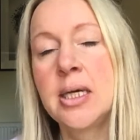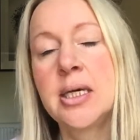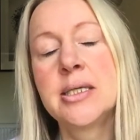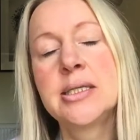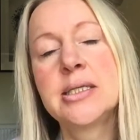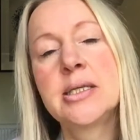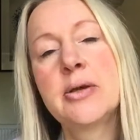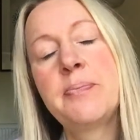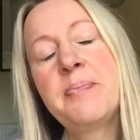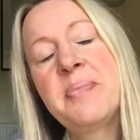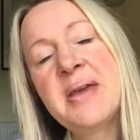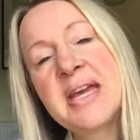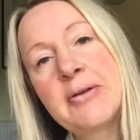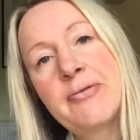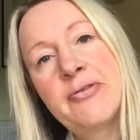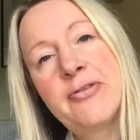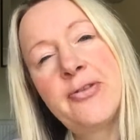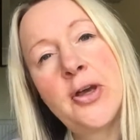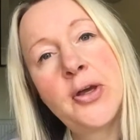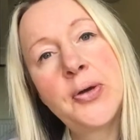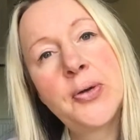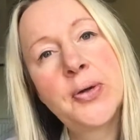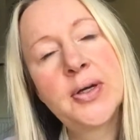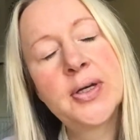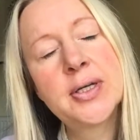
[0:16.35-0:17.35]
So a big
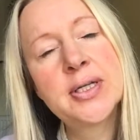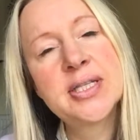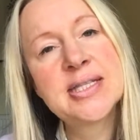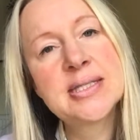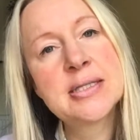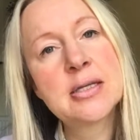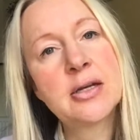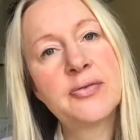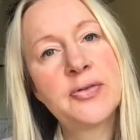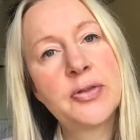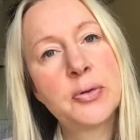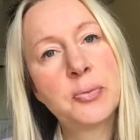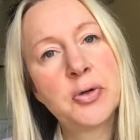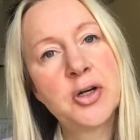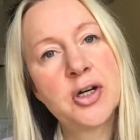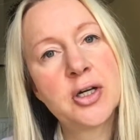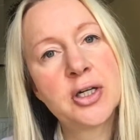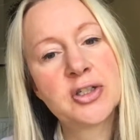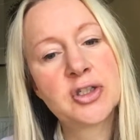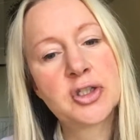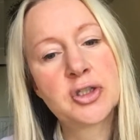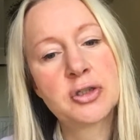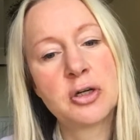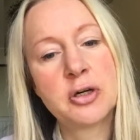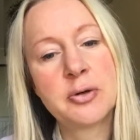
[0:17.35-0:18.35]
focus of the
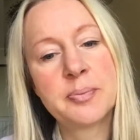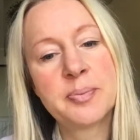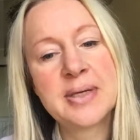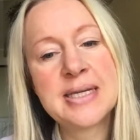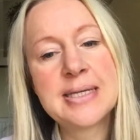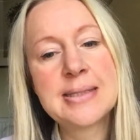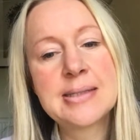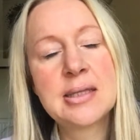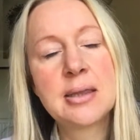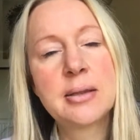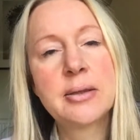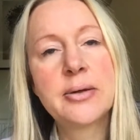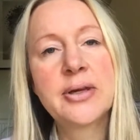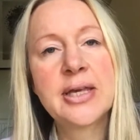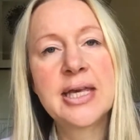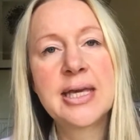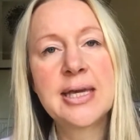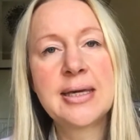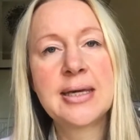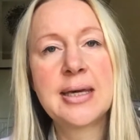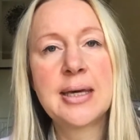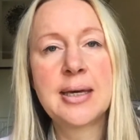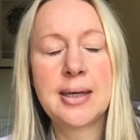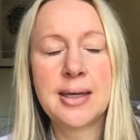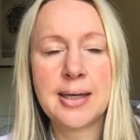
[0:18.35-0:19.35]
workshop is
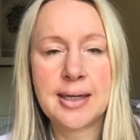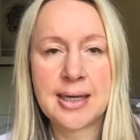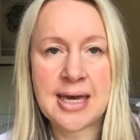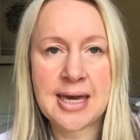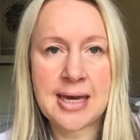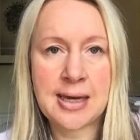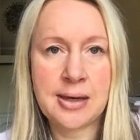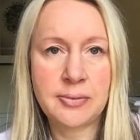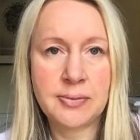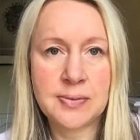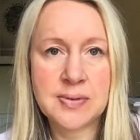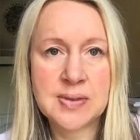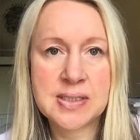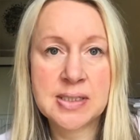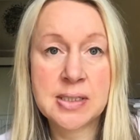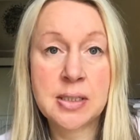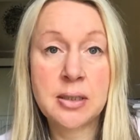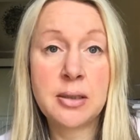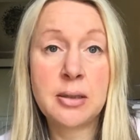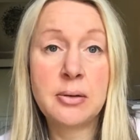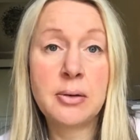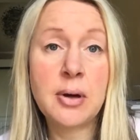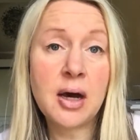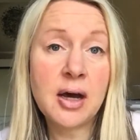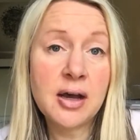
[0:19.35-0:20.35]
looking at accounts
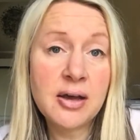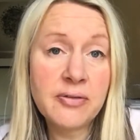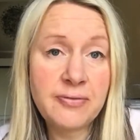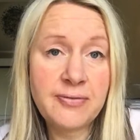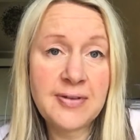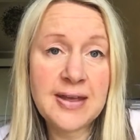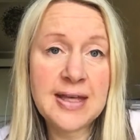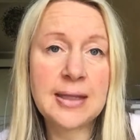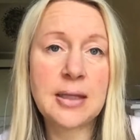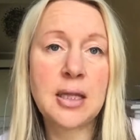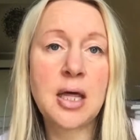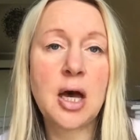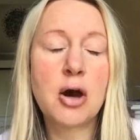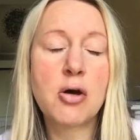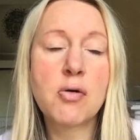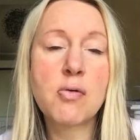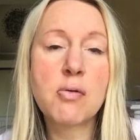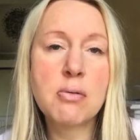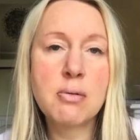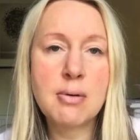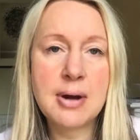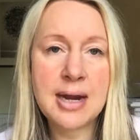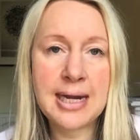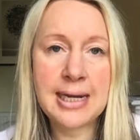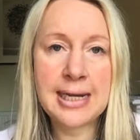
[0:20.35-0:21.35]
who I feel are
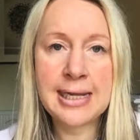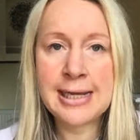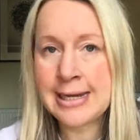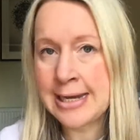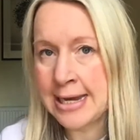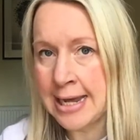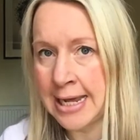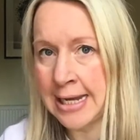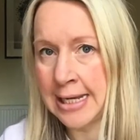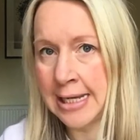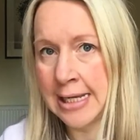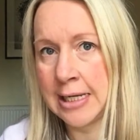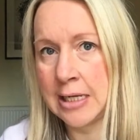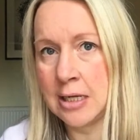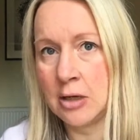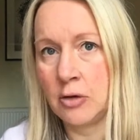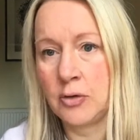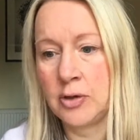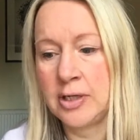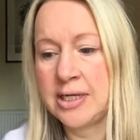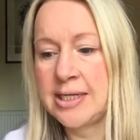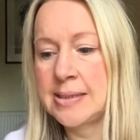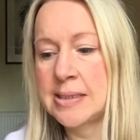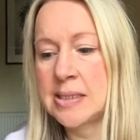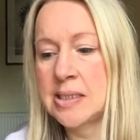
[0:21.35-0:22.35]
really nailing it
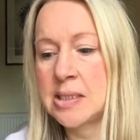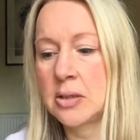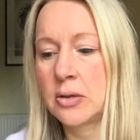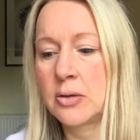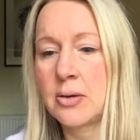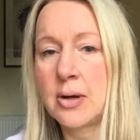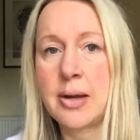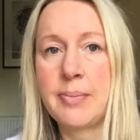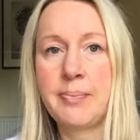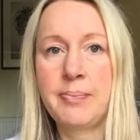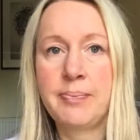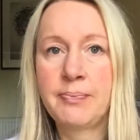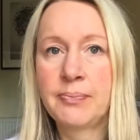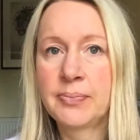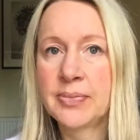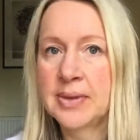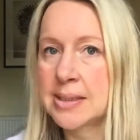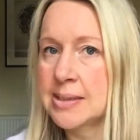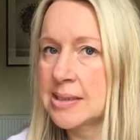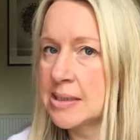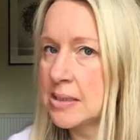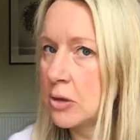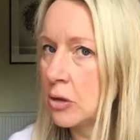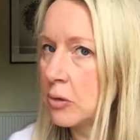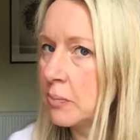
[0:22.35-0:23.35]
on Instagram.
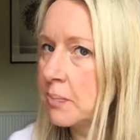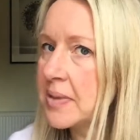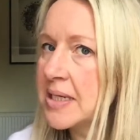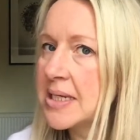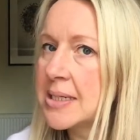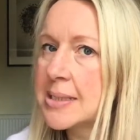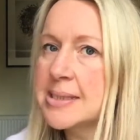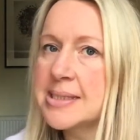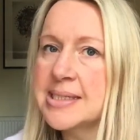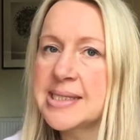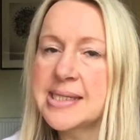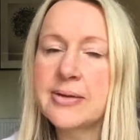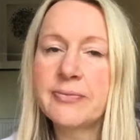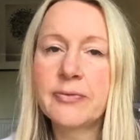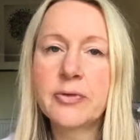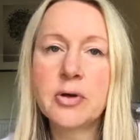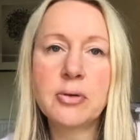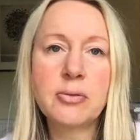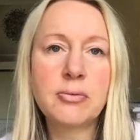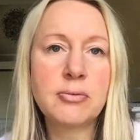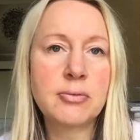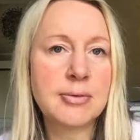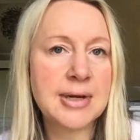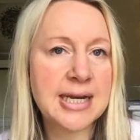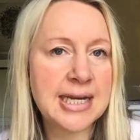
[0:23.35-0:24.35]
It's not because they've
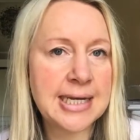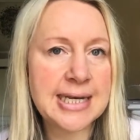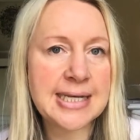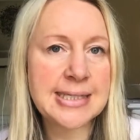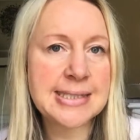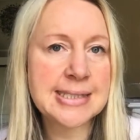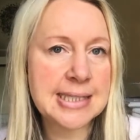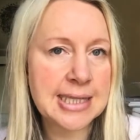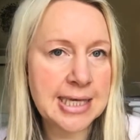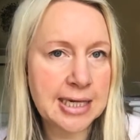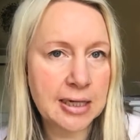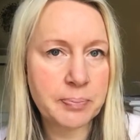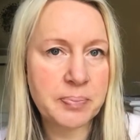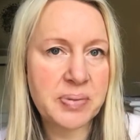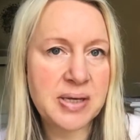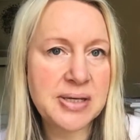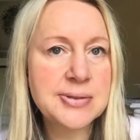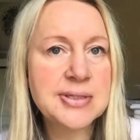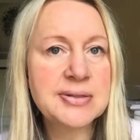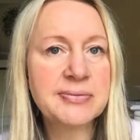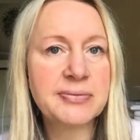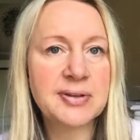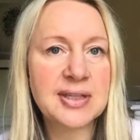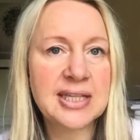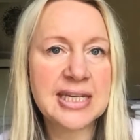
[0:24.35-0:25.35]
got really slick,
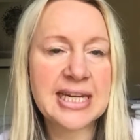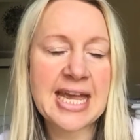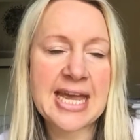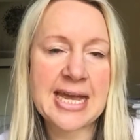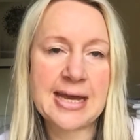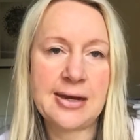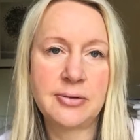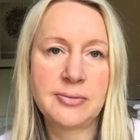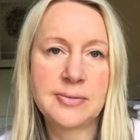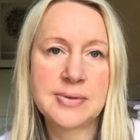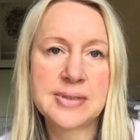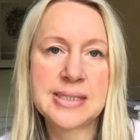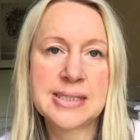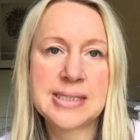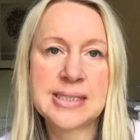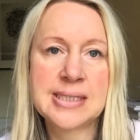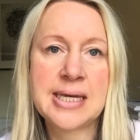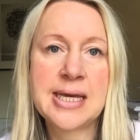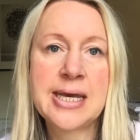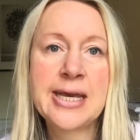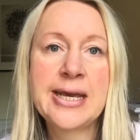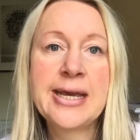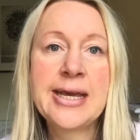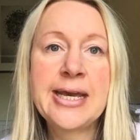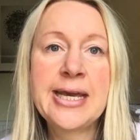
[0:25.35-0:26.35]
beautiful accounts.
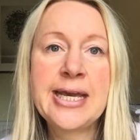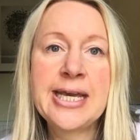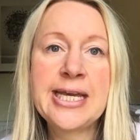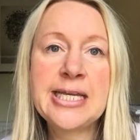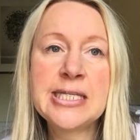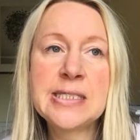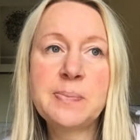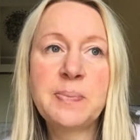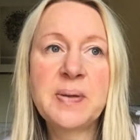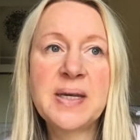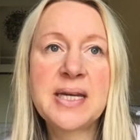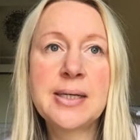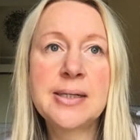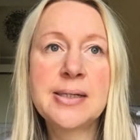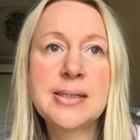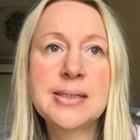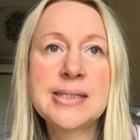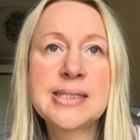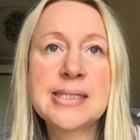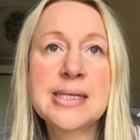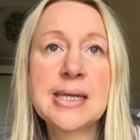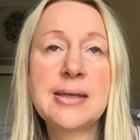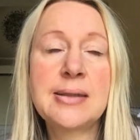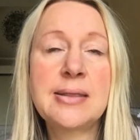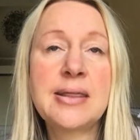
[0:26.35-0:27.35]
It's
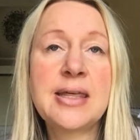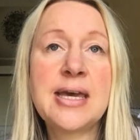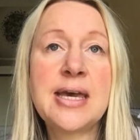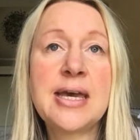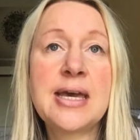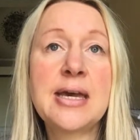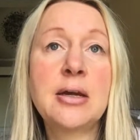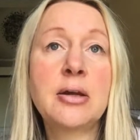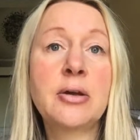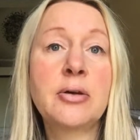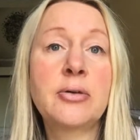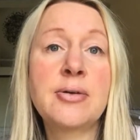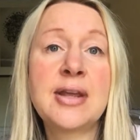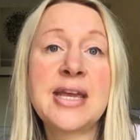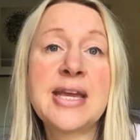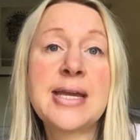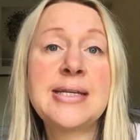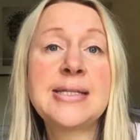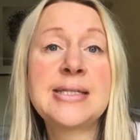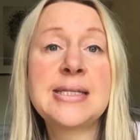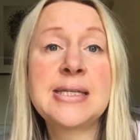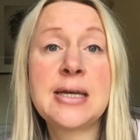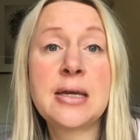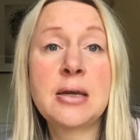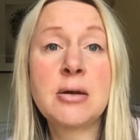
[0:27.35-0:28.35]
because they're
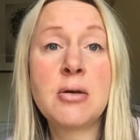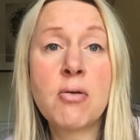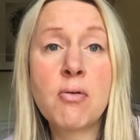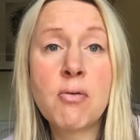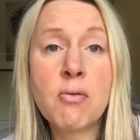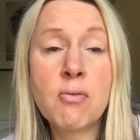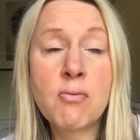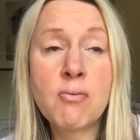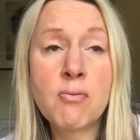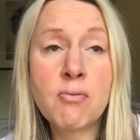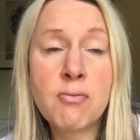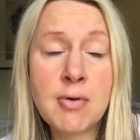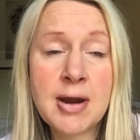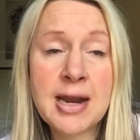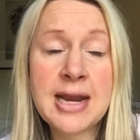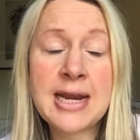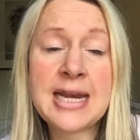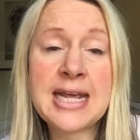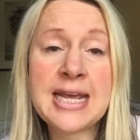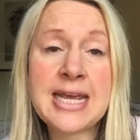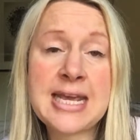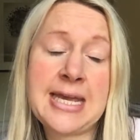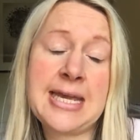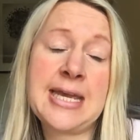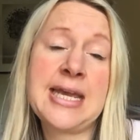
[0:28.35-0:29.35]
creating
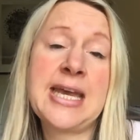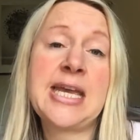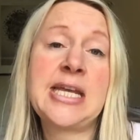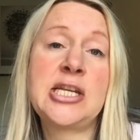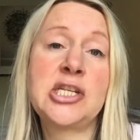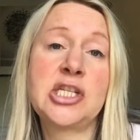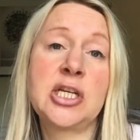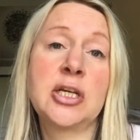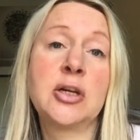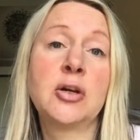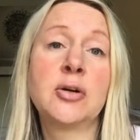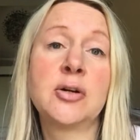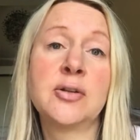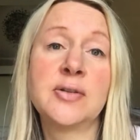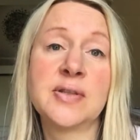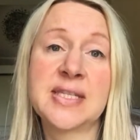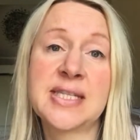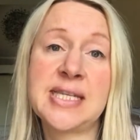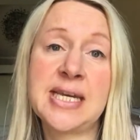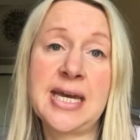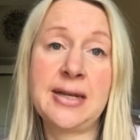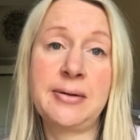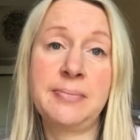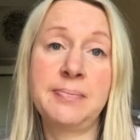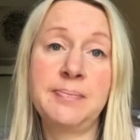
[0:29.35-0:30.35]
really engaging
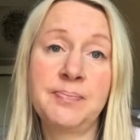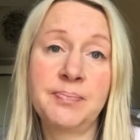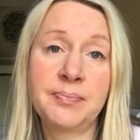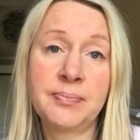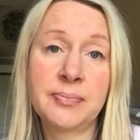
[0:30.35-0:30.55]
content.